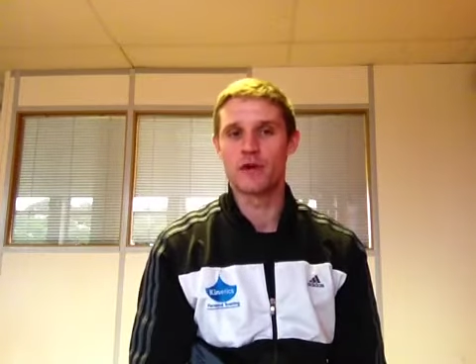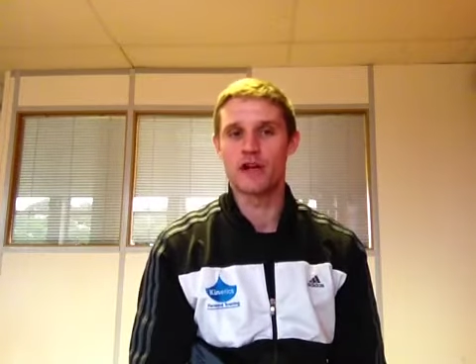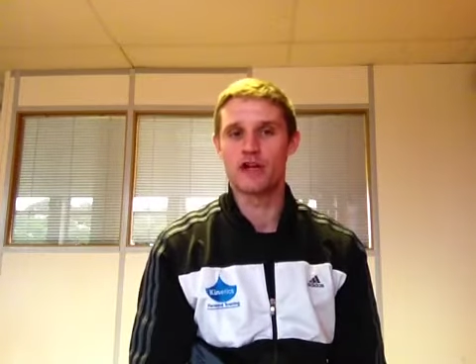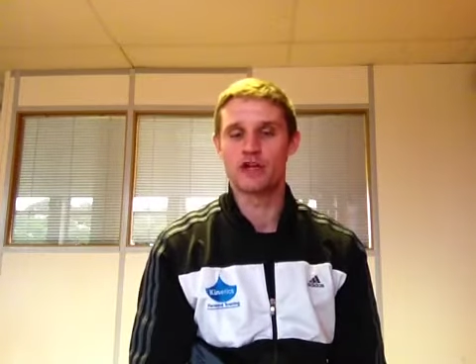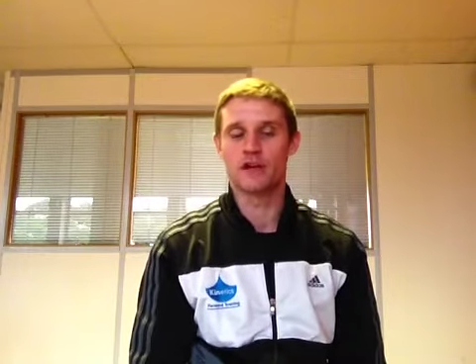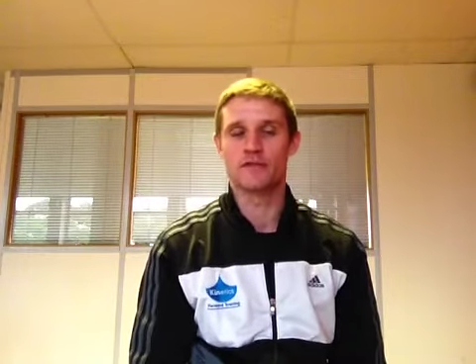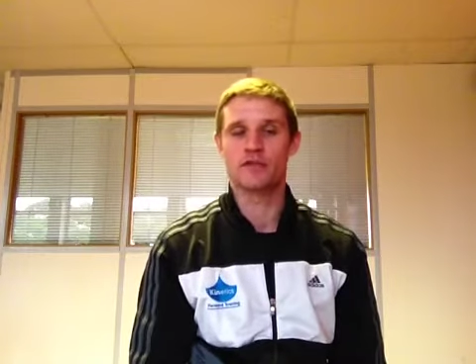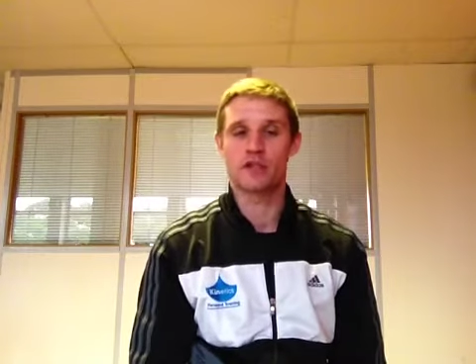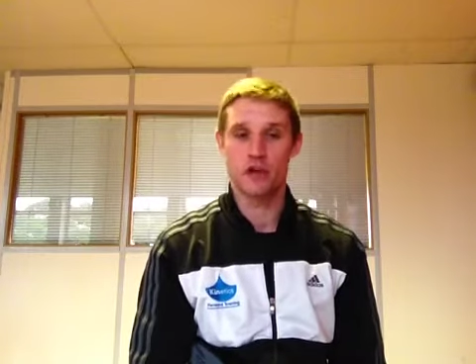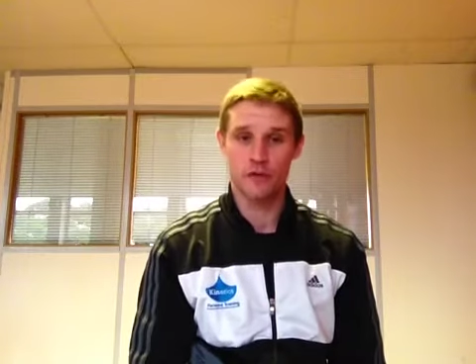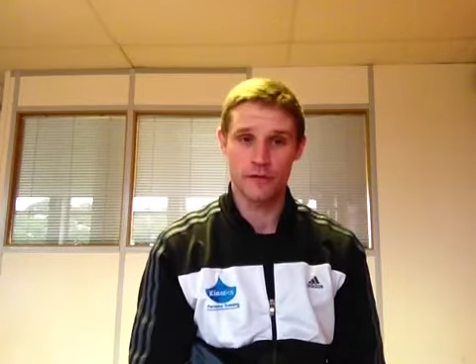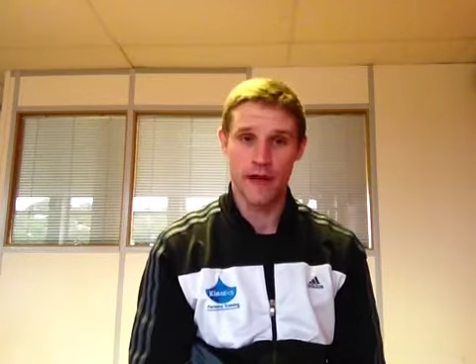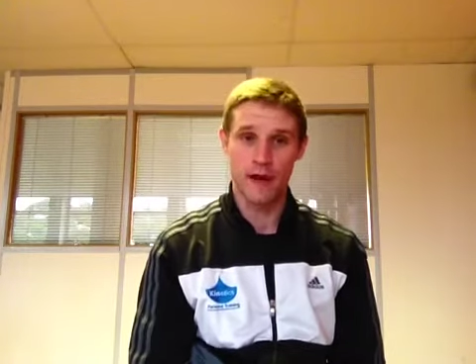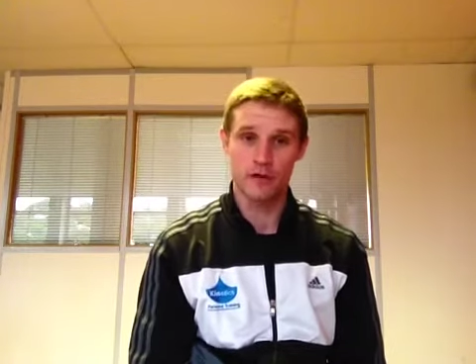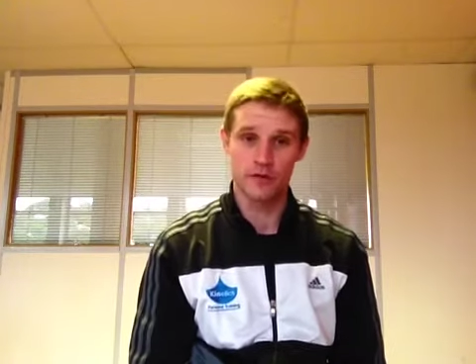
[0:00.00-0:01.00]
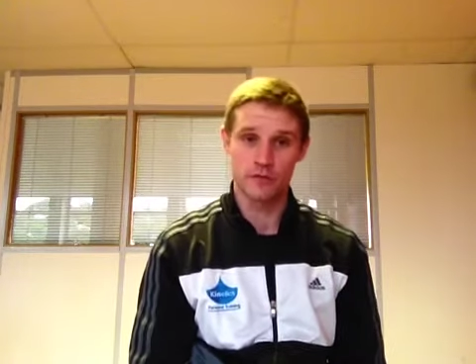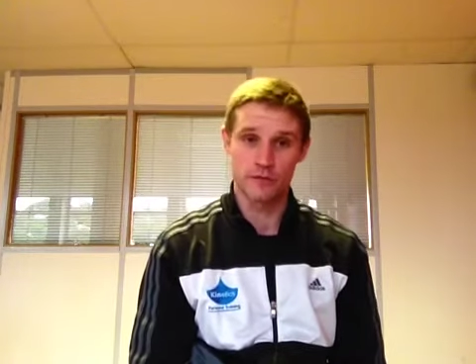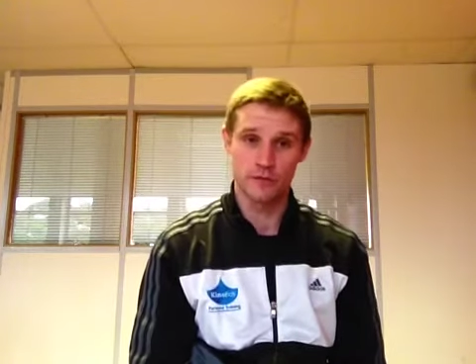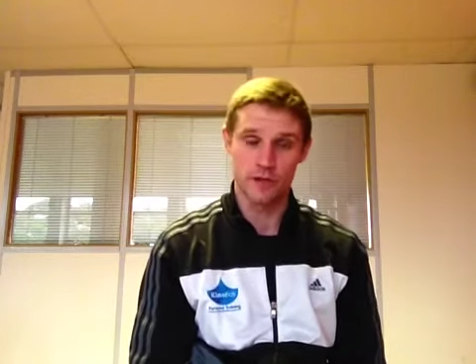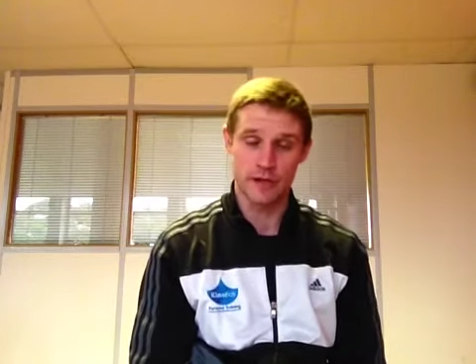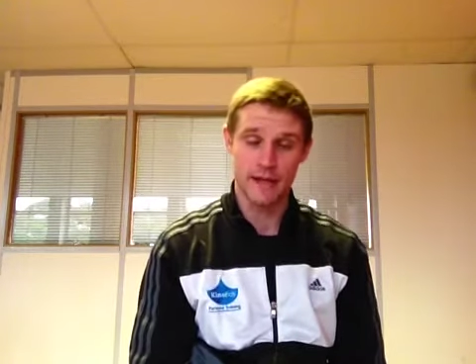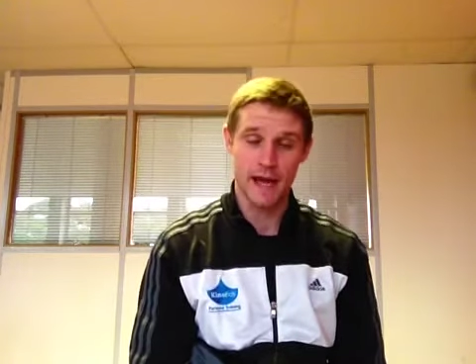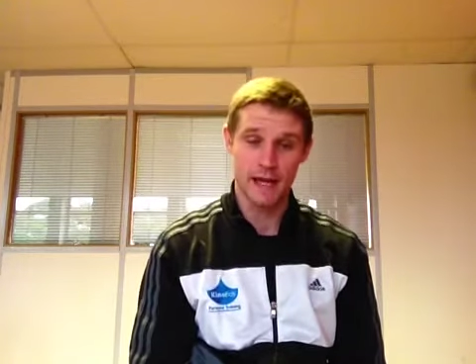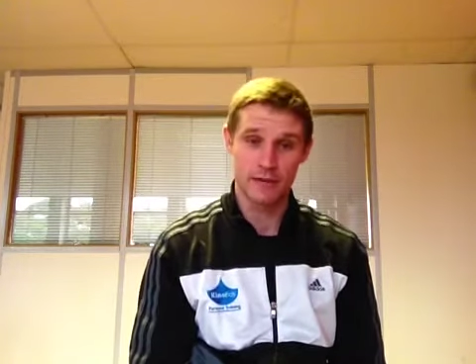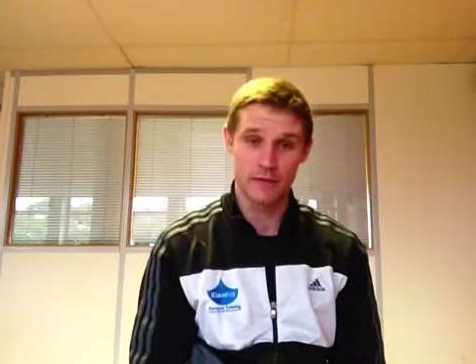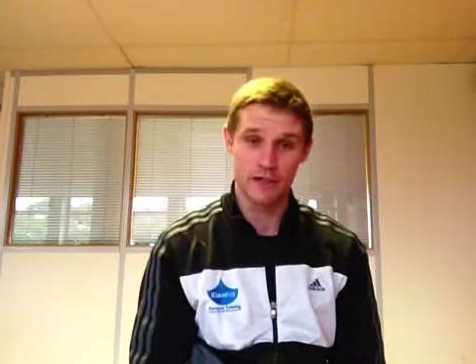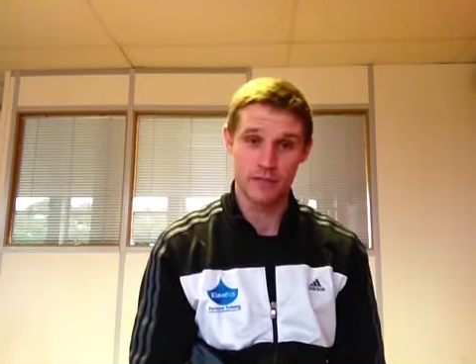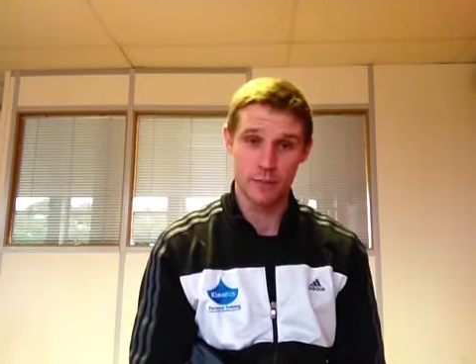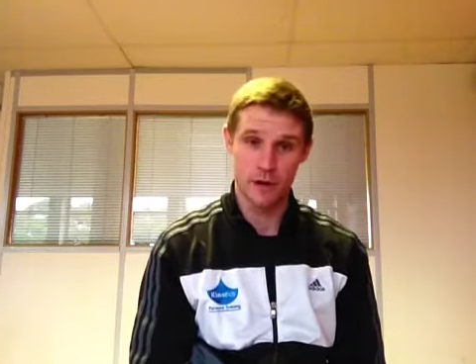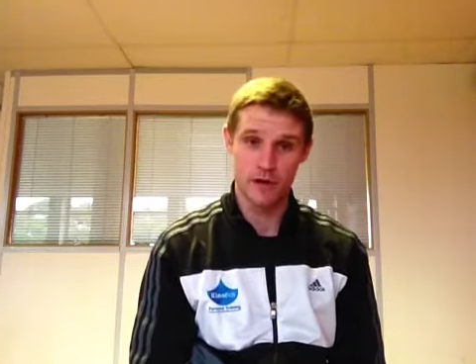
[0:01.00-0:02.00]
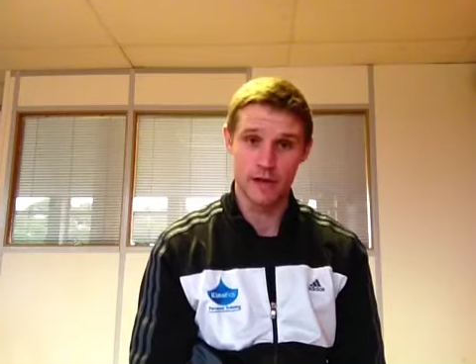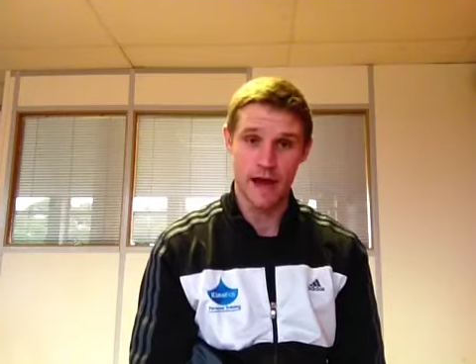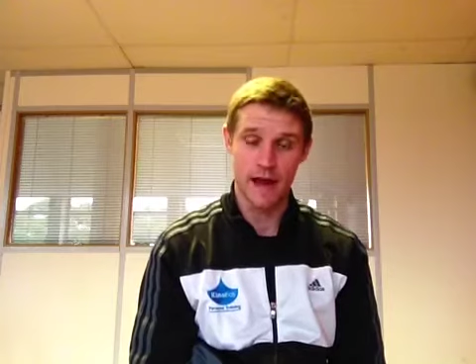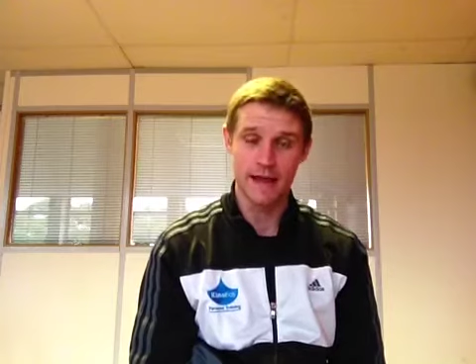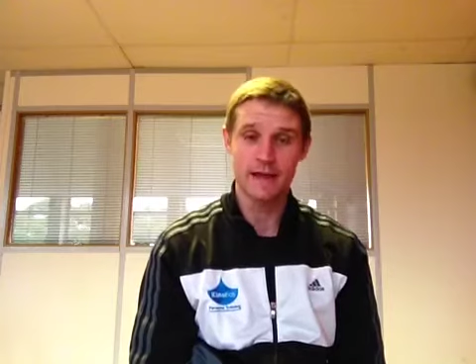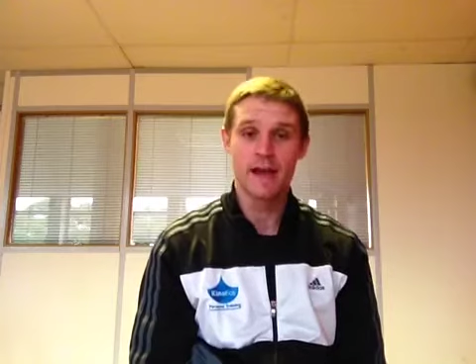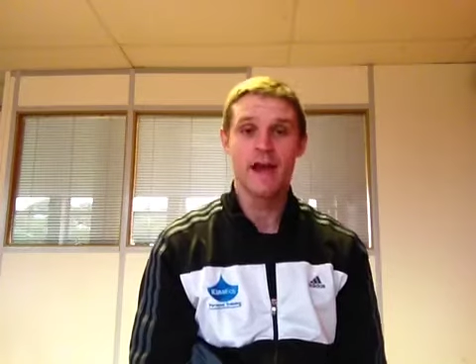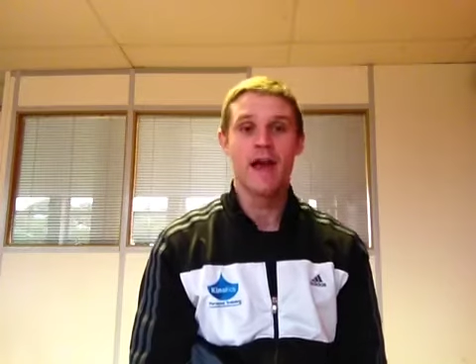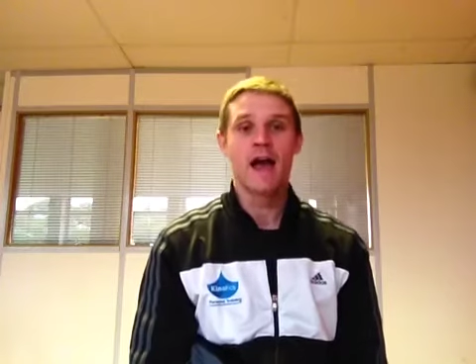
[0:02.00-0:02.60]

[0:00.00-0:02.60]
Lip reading: region of 2,000 calories per day,